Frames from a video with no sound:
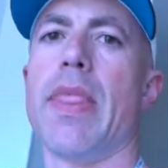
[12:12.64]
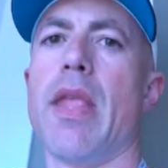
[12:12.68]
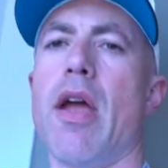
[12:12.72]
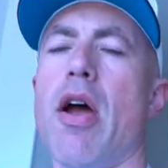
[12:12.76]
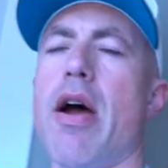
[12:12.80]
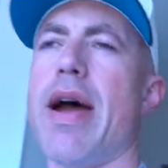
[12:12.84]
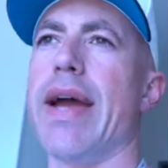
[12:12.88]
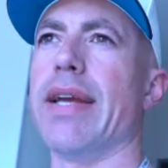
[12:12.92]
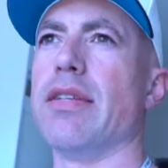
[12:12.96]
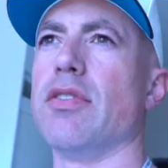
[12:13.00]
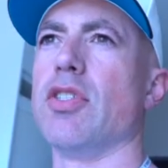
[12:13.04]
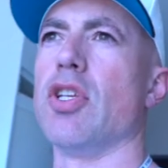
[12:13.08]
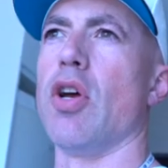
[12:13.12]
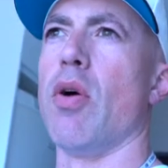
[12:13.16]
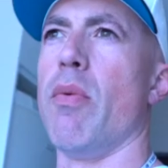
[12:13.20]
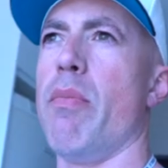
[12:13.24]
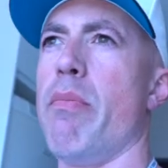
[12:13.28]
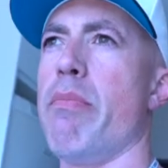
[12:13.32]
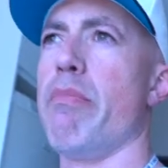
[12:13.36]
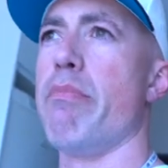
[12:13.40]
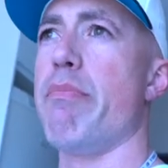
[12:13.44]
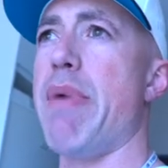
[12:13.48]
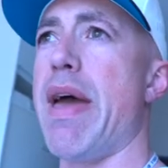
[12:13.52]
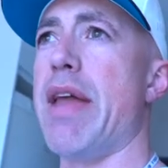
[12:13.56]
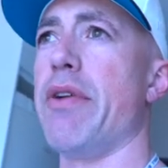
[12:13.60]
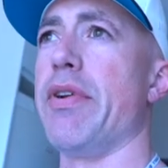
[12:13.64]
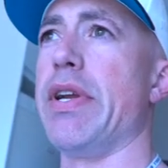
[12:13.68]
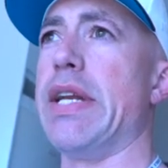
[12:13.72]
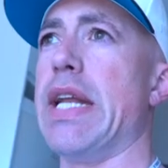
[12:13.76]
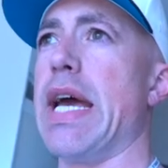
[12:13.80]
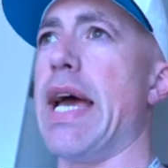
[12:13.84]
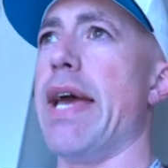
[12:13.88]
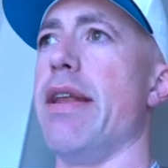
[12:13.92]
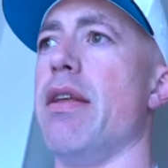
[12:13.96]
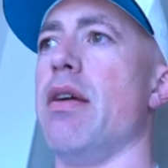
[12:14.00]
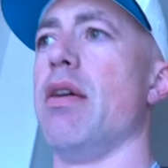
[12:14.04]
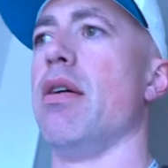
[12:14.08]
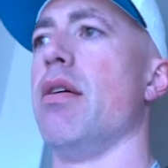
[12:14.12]
All right, so battery
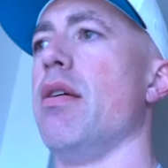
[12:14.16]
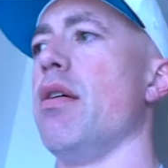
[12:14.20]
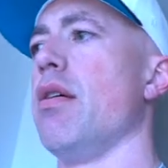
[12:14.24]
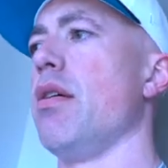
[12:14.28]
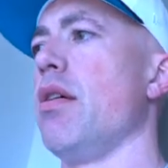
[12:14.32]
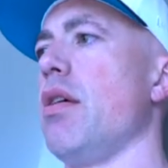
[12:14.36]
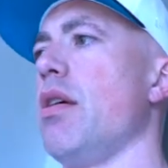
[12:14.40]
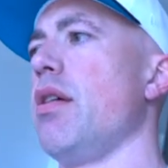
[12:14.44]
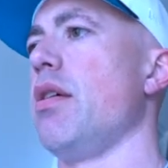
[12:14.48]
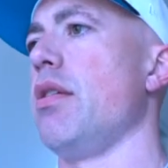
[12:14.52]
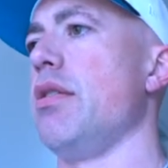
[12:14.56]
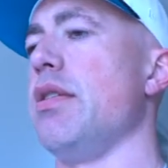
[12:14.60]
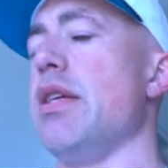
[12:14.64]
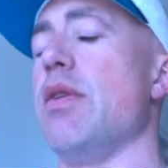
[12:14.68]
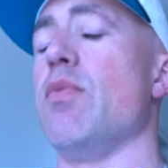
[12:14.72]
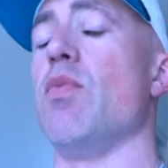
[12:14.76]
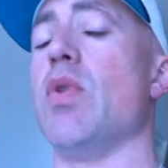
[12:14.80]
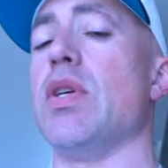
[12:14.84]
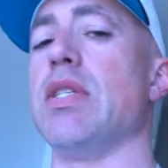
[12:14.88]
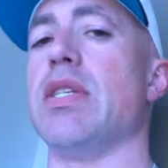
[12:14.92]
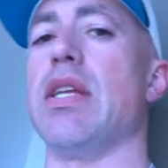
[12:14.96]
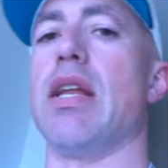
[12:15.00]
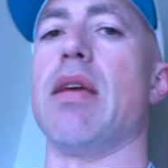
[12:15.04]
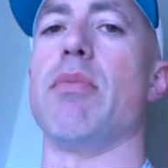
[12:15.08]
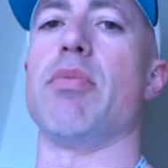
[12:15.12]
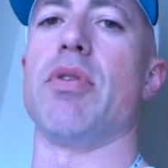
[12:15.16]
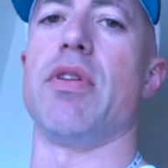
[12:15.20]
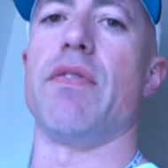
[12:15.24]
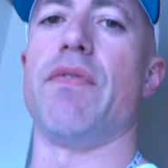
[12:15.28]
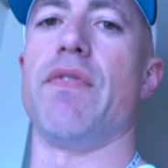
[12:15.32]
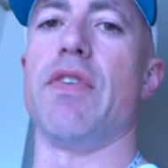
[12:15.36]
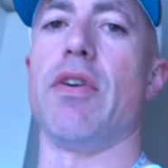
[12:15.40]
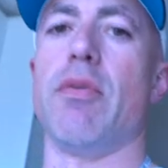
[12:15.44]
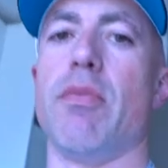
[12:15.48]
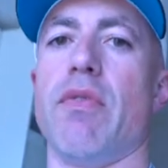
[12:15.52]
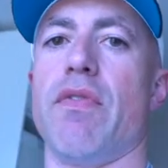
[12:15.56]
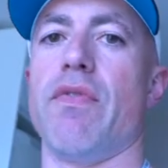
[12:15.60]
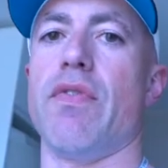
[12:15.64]
died. Wasn't able to
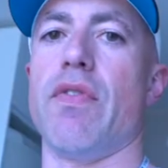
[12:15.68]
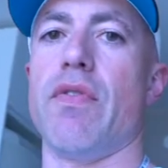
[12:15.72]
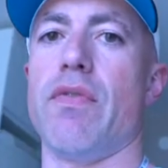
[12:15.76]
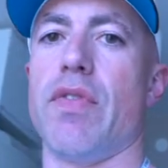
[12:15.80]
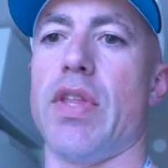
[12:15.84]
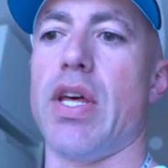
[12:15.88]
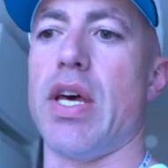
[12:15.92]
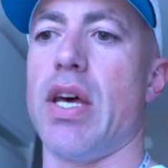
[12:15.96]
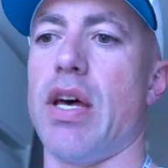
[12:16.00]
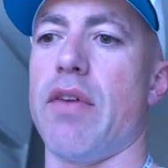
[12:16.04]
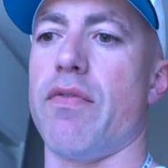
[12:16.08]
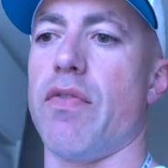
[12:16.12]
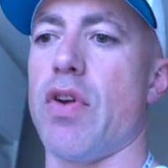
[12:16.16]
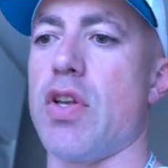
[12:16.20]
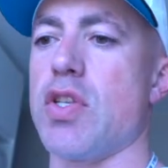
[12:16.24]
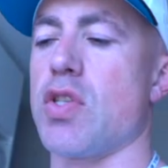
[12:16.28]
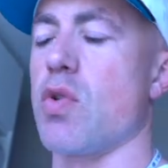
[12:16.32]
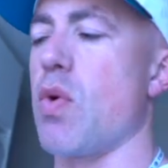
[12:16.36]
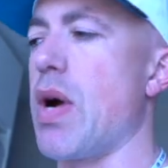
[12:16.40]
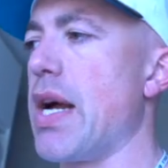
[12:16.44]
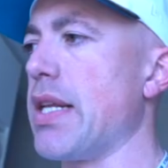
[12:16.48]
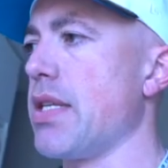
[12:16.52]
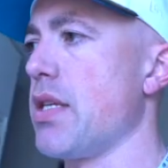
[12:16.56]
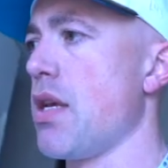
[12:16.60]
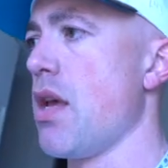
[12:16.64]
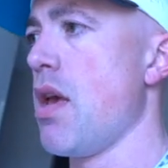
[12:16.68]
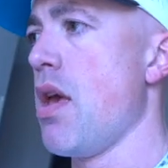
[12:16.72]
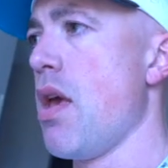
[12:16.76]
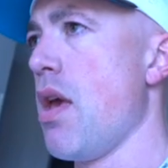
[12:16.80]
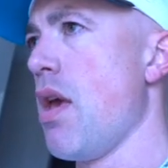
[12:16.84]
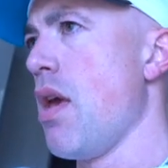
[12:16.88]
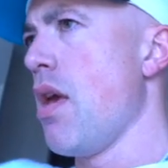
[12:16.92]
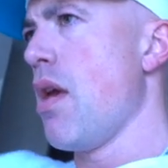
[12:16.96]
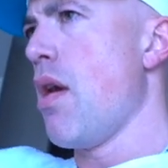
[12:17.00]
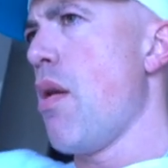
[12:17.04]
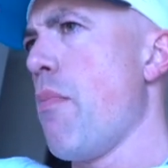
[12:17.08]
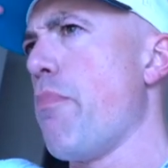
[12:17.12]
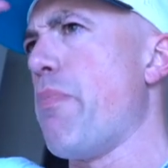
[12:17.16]
film the front squats,
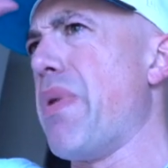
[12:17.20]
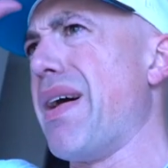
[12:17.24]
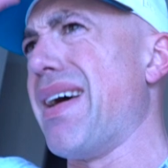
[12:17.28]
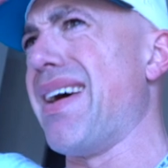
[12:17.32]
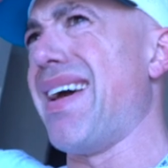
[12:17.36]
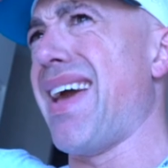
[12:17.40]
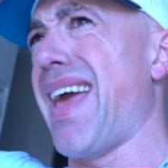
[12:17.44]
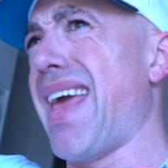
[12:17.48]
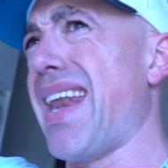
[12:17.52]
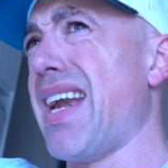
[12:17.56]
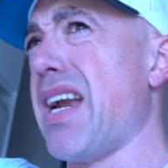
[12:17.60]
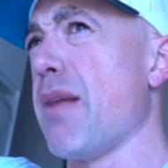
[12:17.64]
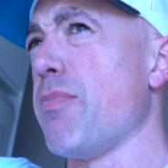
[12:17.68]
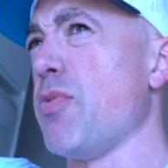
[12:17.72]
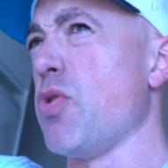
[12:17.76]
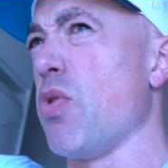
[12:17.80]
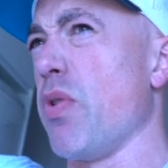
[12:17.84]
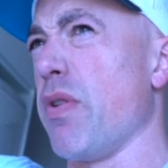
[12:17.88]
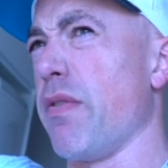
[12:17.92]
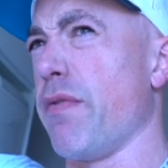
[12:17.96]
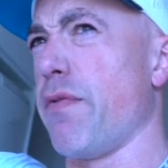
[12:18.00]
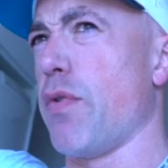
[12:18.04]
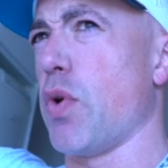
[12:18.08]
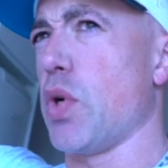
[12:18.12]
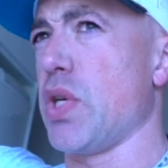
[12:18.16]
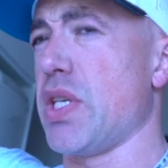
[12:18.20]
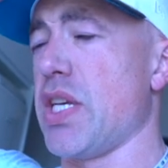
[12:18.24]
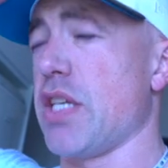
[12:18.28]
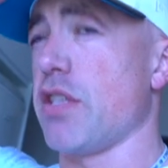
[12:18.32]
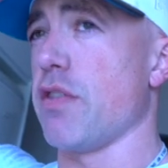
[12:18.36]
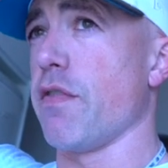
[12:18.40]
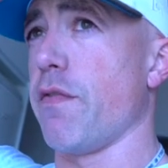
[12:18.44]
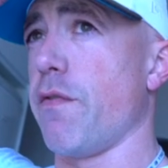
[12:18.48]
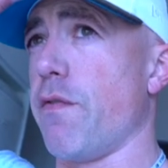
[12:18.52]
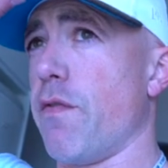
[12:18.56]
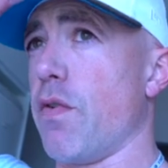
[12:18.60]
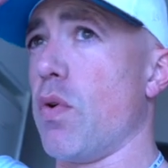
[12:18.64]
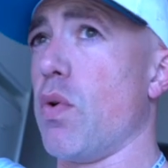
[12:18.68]
but I ended up doing four sets
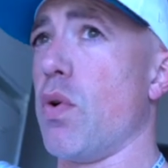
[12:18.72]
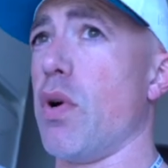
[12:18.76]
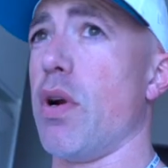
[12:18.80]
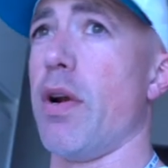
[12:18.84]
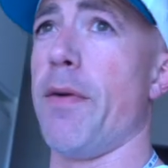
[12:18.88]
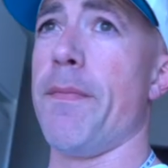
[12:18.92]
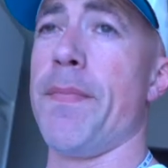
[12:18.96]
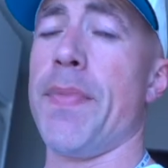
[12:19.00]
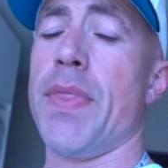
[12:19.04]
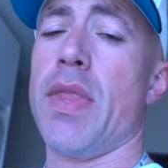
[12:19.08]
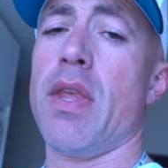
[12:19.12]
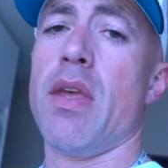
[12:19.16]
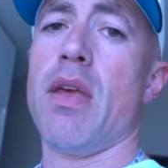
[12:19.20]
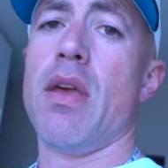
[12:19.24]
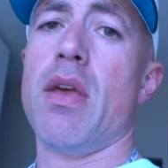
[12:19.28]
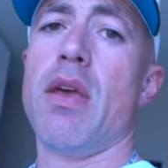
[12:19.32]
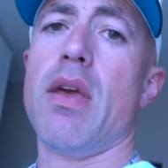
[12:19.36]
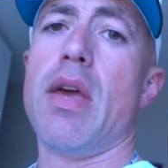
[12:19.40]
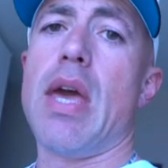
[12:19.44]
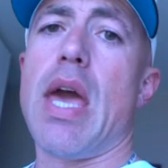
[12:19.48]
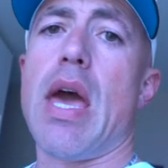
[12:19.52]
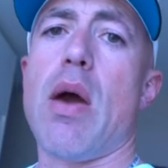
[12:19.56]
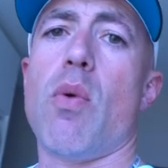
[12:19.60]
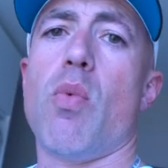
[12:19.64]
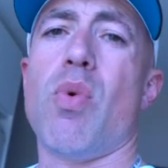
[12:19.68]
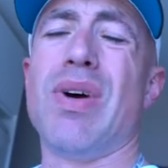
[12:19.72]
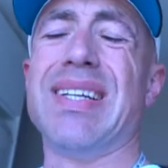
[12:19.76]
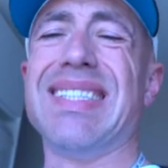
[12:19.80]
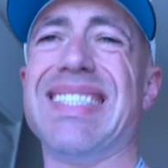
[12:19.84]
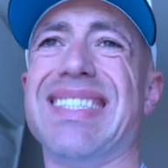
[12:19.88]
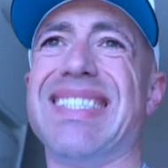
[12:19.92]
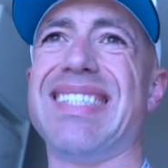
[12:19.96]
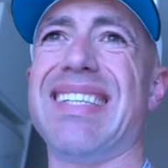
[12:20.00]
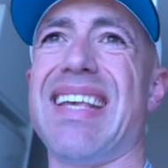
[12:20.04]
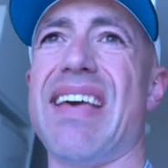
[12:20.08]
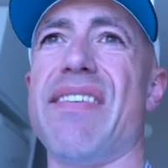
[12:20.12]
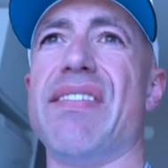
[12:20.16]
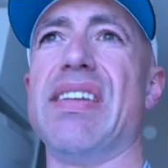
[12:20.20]
of four at
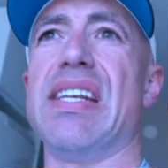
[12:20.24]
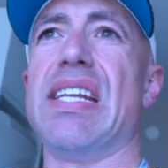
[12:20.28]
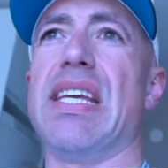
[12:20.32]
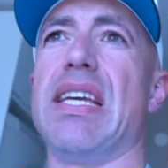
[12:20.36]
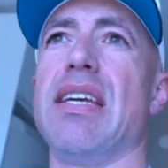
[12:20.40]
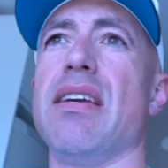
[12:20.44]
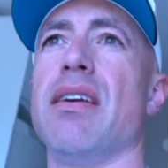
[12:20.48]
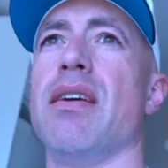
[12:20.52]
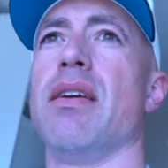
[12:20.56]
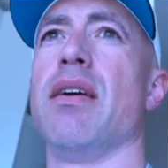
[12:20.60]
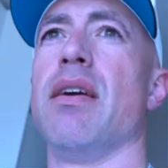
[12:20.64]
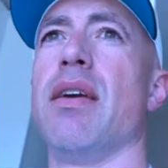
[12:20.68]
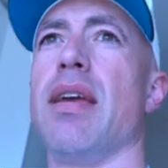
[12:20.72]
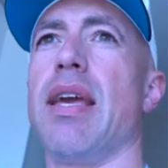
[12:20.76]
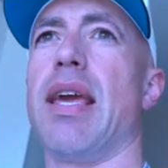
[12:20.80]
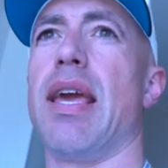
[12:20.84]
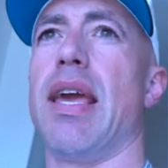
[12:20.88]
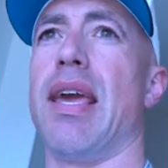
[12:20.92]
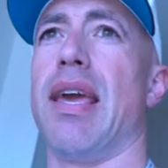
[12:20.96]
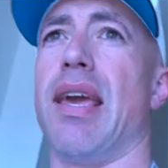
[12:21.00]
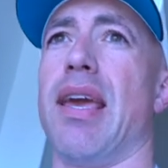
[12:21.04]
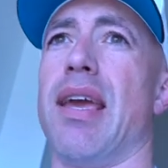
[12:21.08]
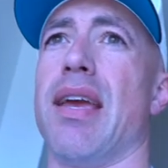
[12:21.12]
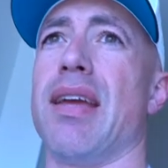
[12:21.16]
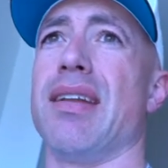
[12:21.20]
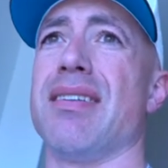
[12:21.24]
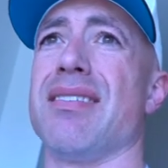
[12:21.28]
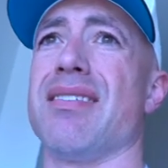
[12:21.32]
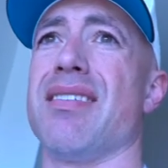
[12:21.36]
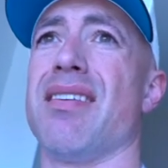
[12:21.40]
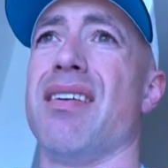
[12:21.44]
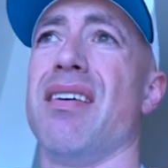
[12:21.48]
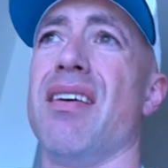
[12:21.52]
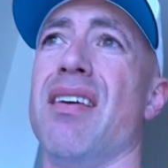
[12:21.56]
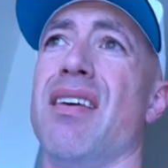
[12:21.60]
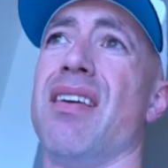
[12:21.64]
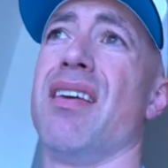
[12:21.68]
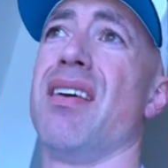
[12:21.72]
170, and
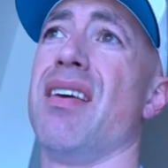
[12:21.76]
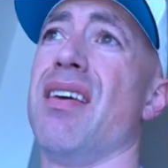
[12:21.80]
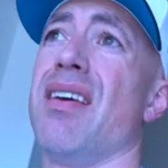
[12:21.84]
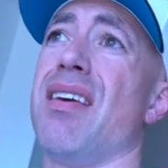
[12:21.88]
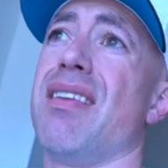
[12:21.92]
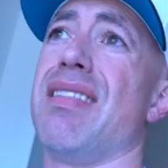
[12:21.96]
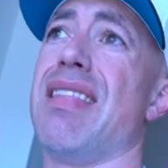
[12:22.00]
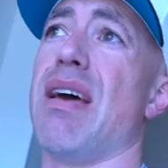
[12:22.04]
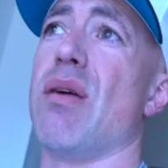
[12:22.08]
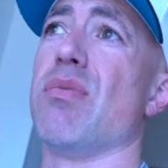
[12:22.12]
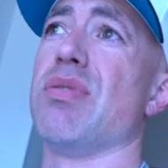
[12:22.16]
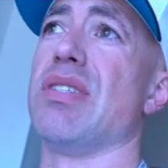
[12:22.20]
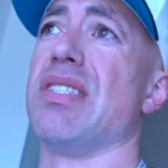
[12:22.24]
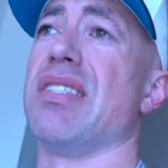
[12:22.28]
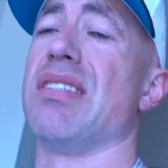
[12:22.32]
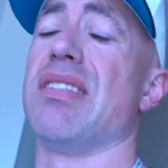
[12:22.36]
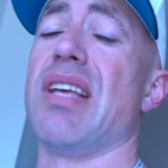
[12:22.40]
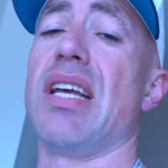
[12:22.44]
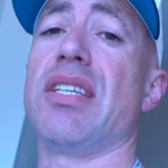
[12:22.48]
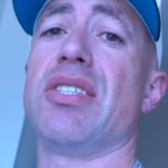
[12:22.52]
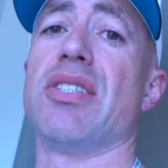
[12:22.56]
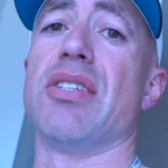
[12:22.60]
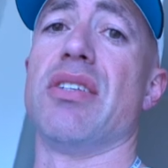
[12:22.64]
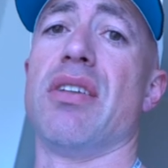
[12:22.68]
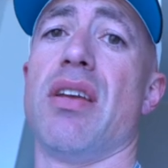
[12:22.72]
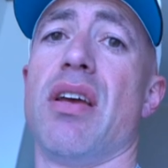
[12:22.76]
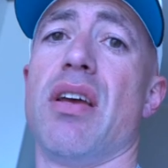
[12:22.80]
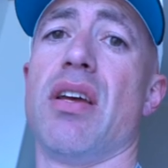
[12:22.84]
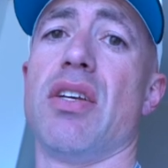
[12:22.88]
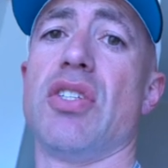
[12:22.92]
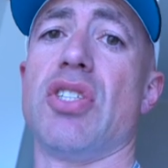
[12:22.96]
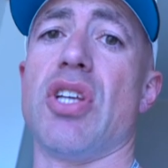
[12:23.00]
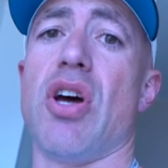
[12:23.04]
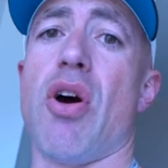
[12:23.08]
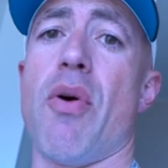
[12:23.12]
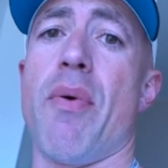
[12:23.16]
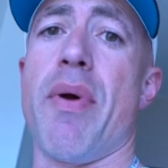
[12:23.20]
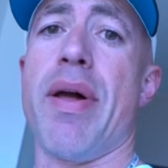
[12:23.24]
that was the session.
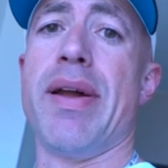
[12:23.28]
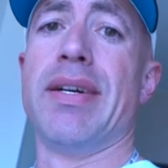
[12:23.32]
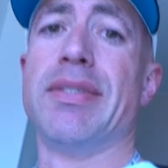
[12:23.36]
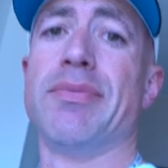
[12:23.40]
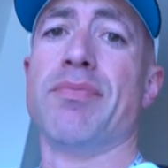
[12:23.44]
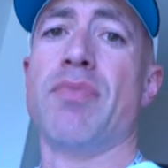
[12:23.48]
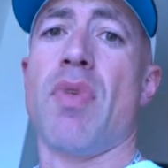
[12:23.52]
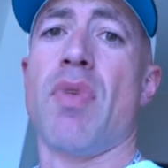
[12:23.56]
So